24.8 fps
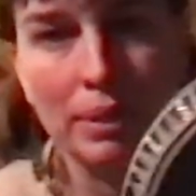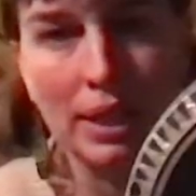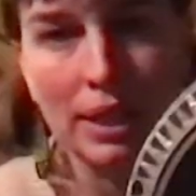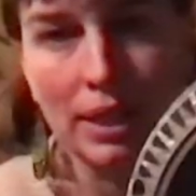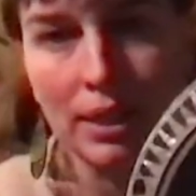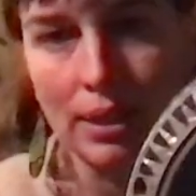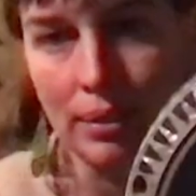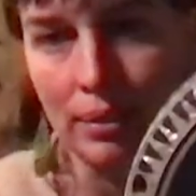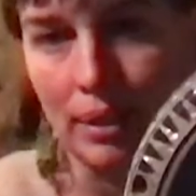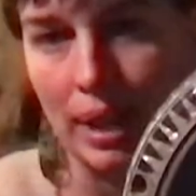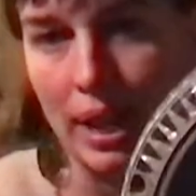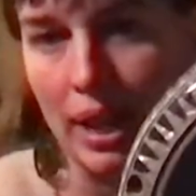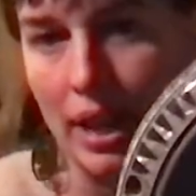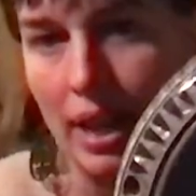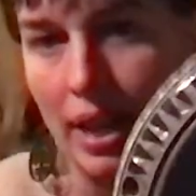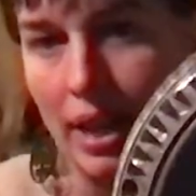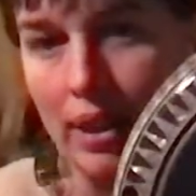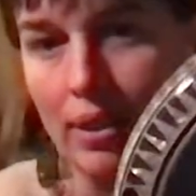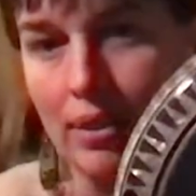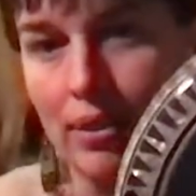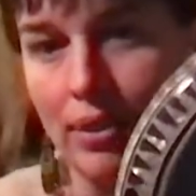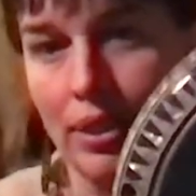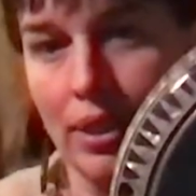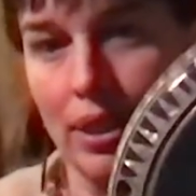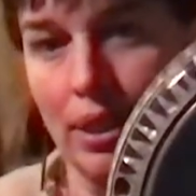get the right
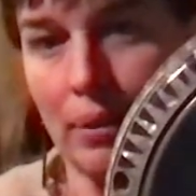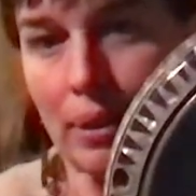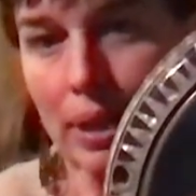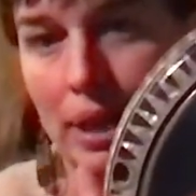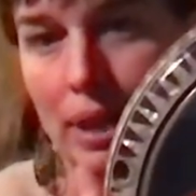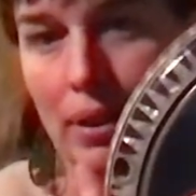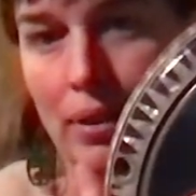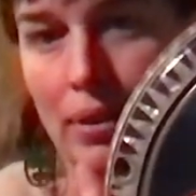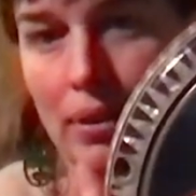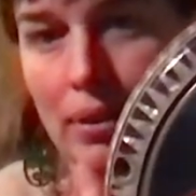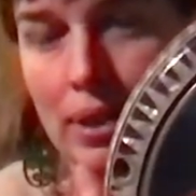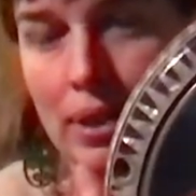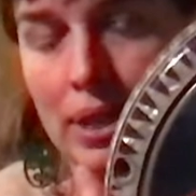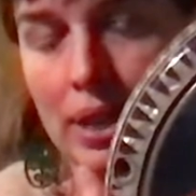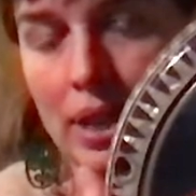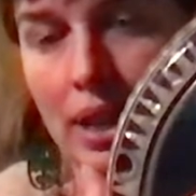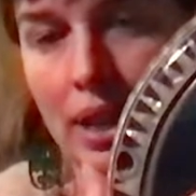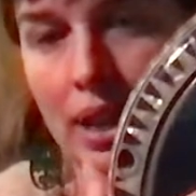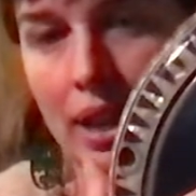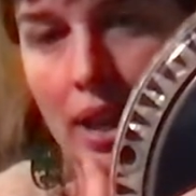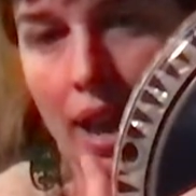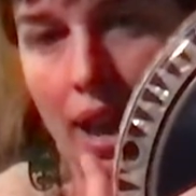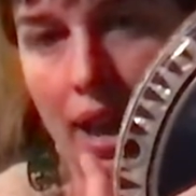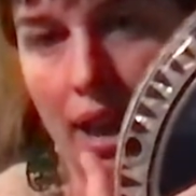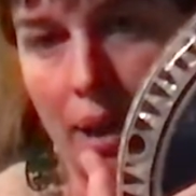angle, there we go,
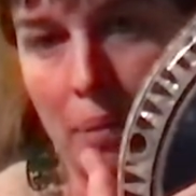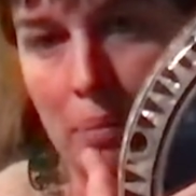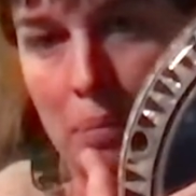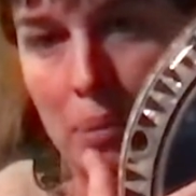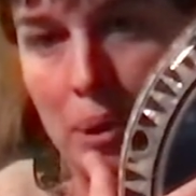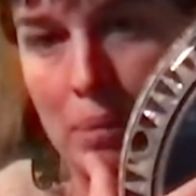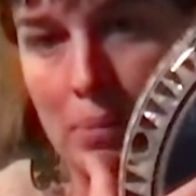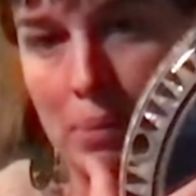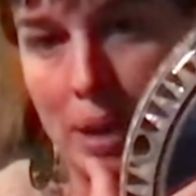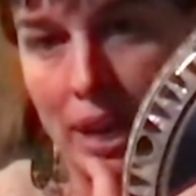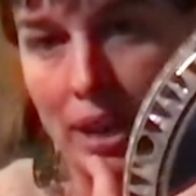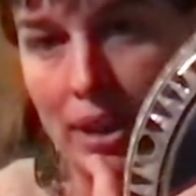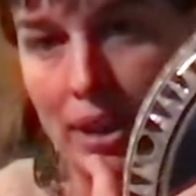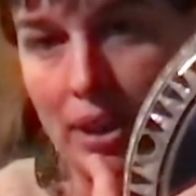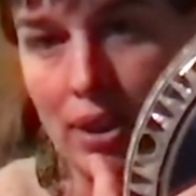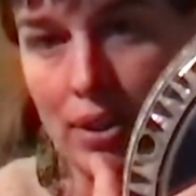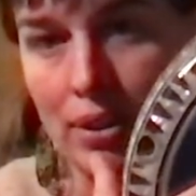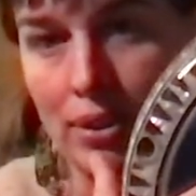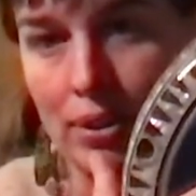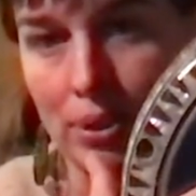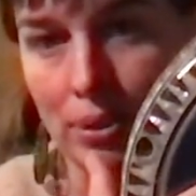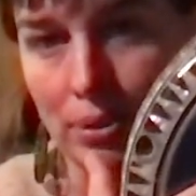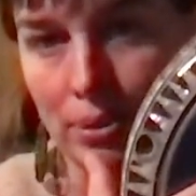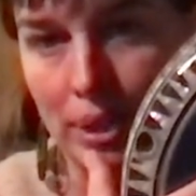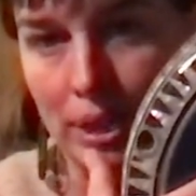and I put my
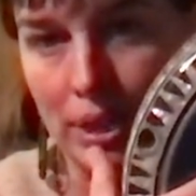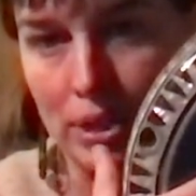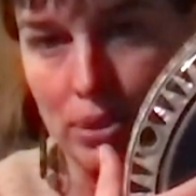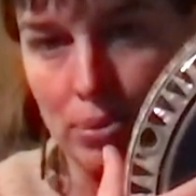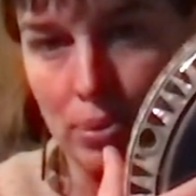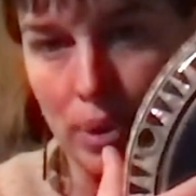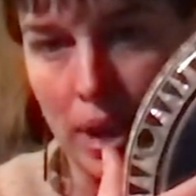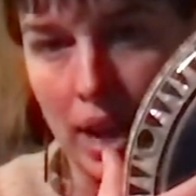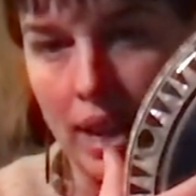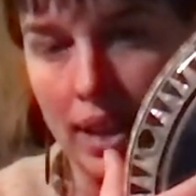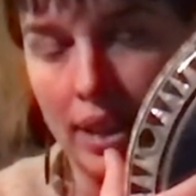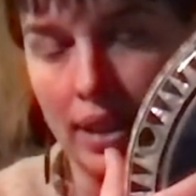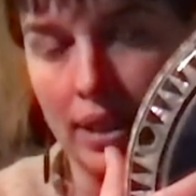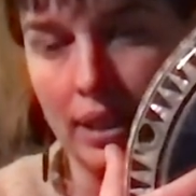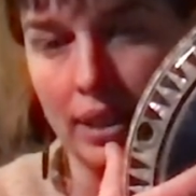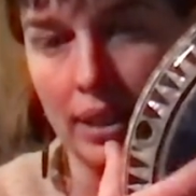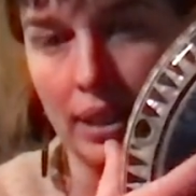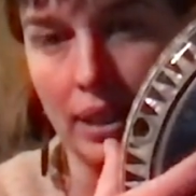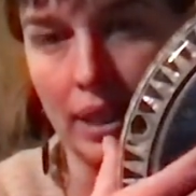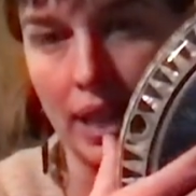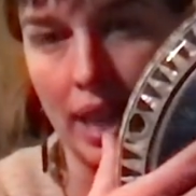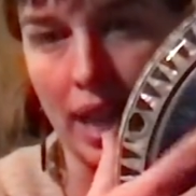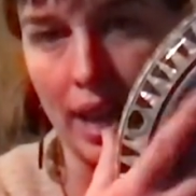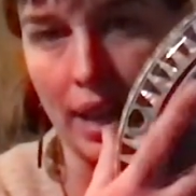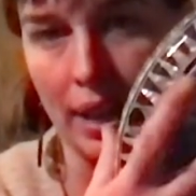knuckle ridge right in
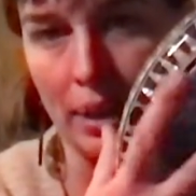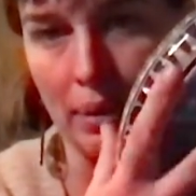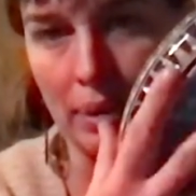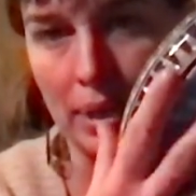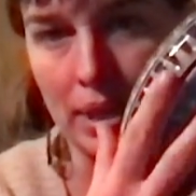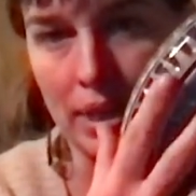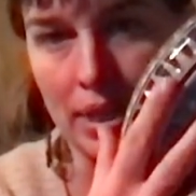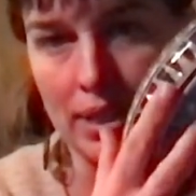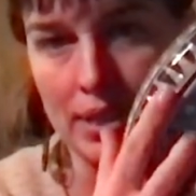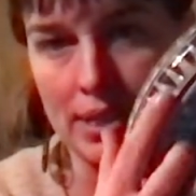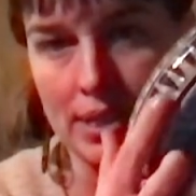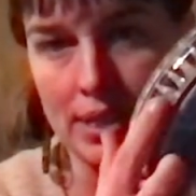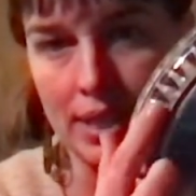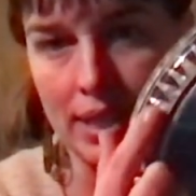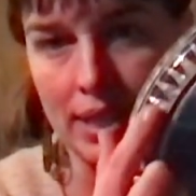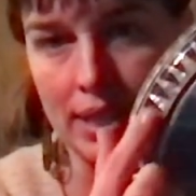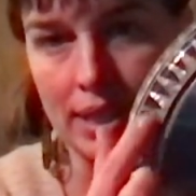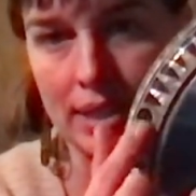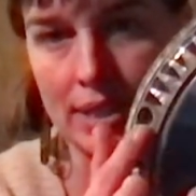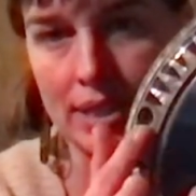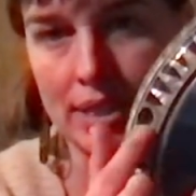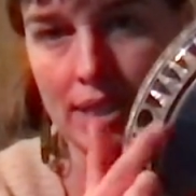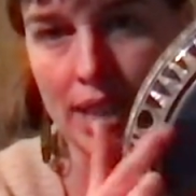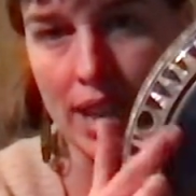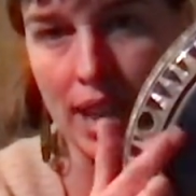line with this
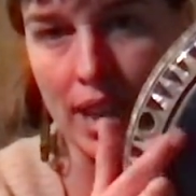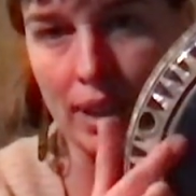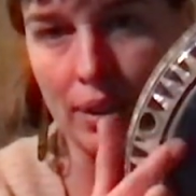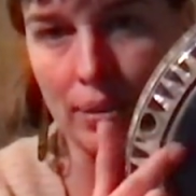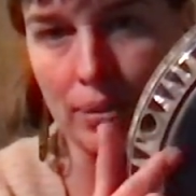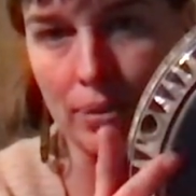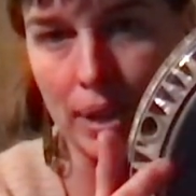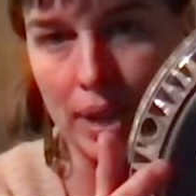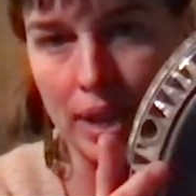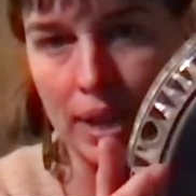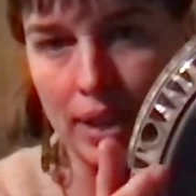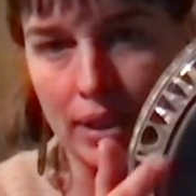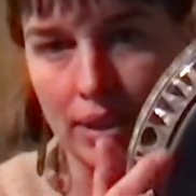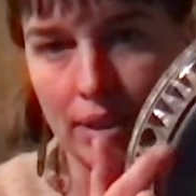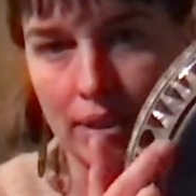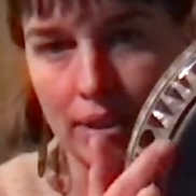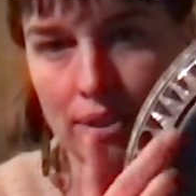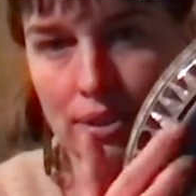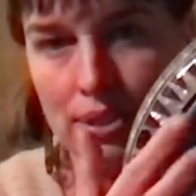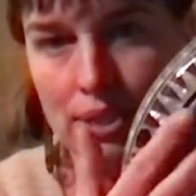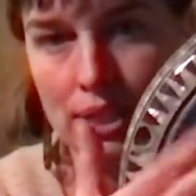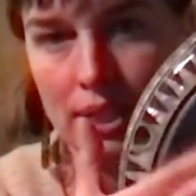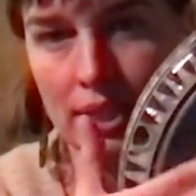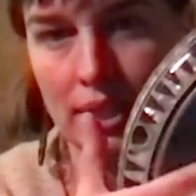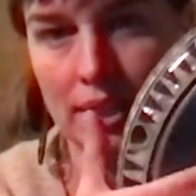inside ring. You
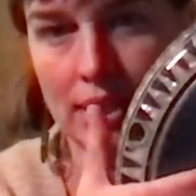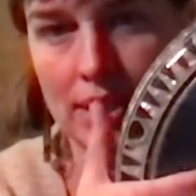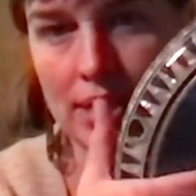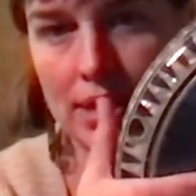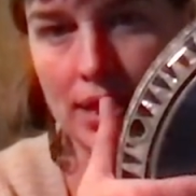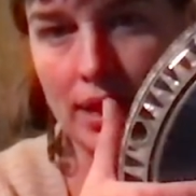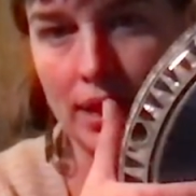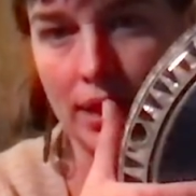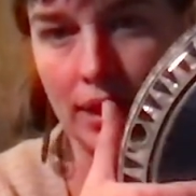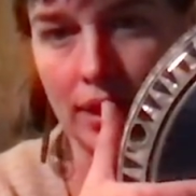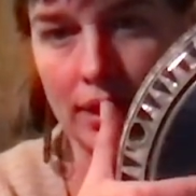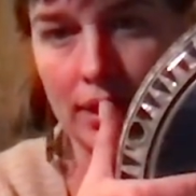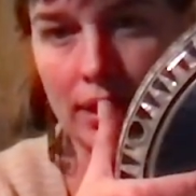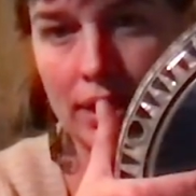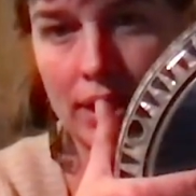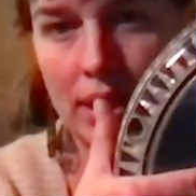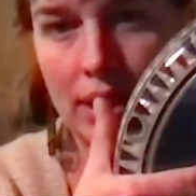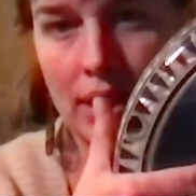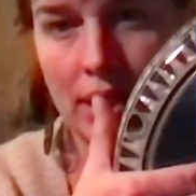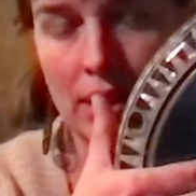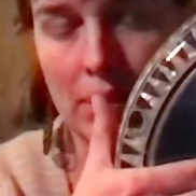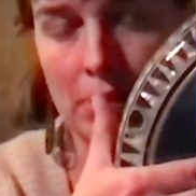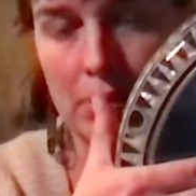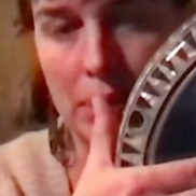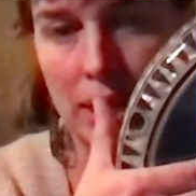see this here?
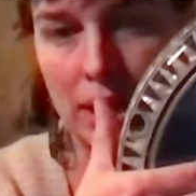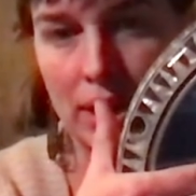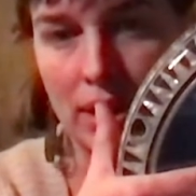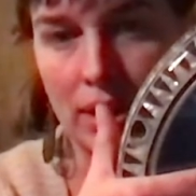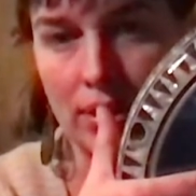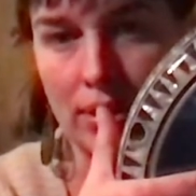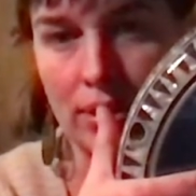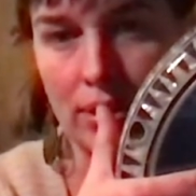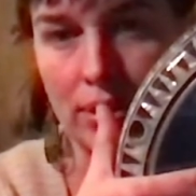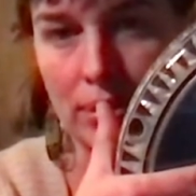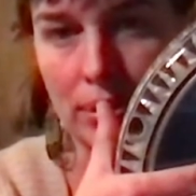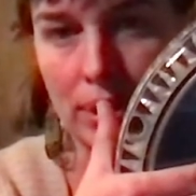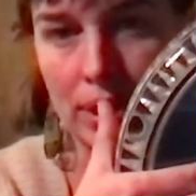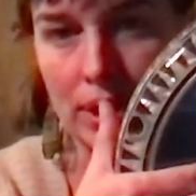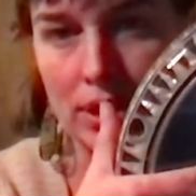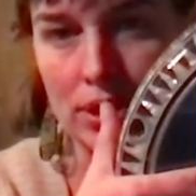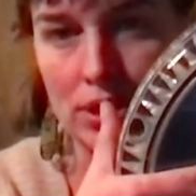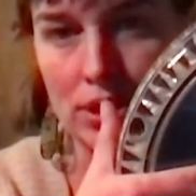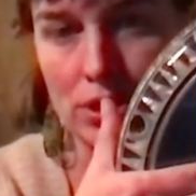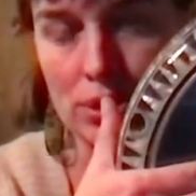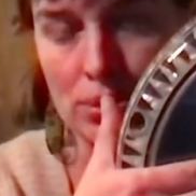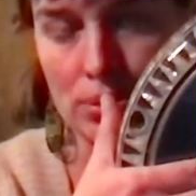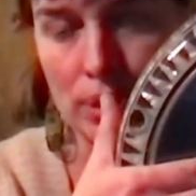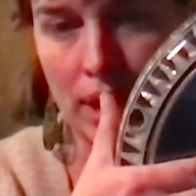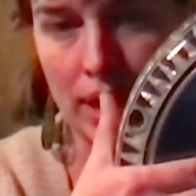My knuckle ridge
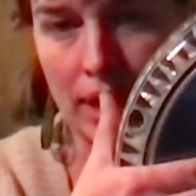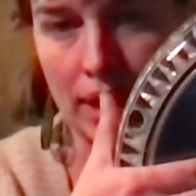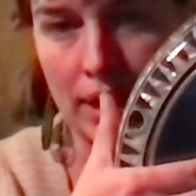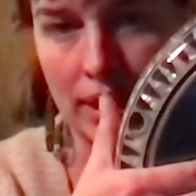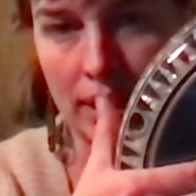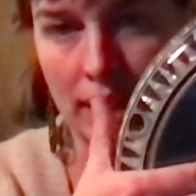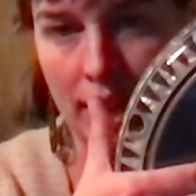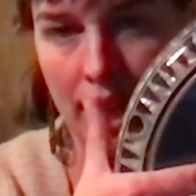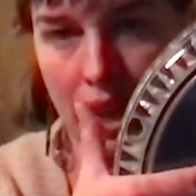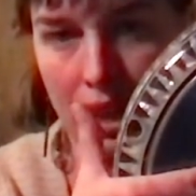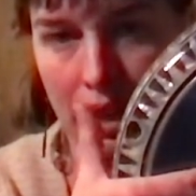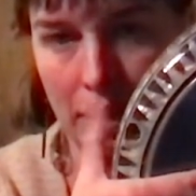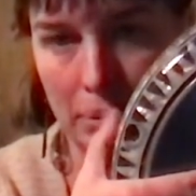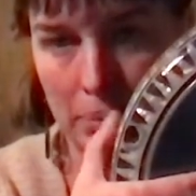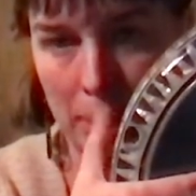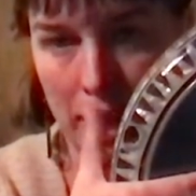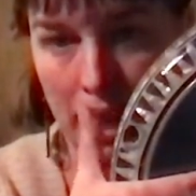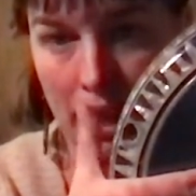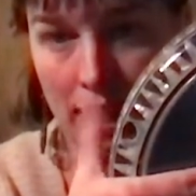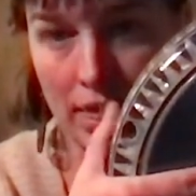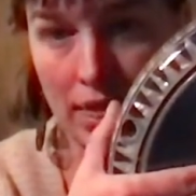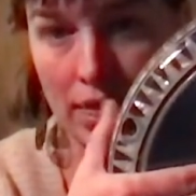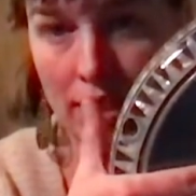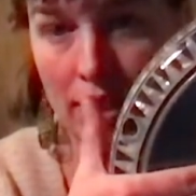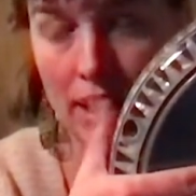is right in line. My
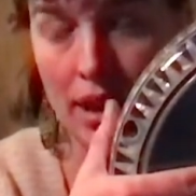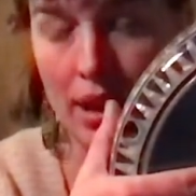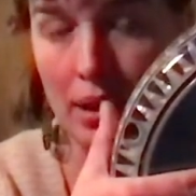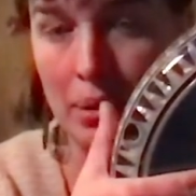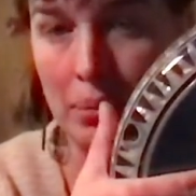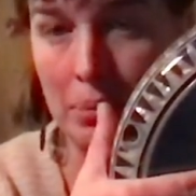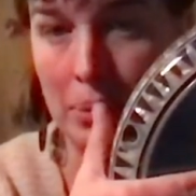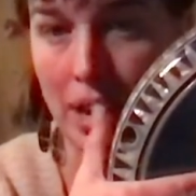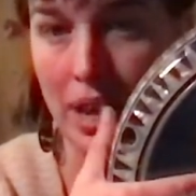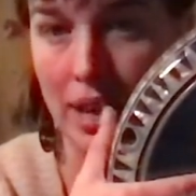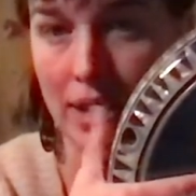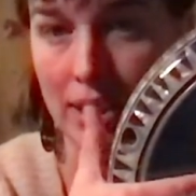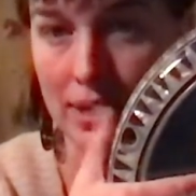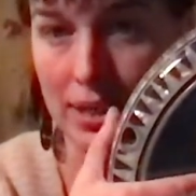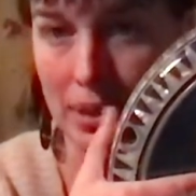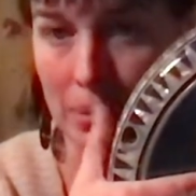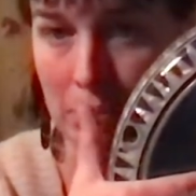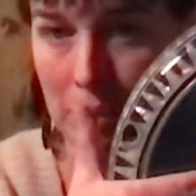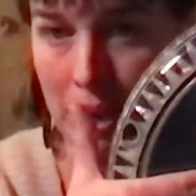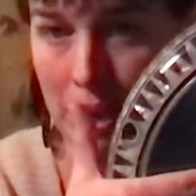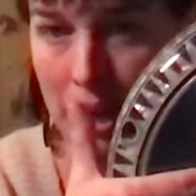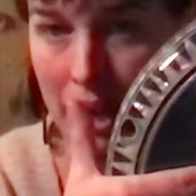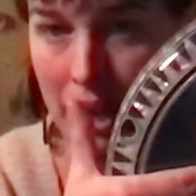thumb ends up being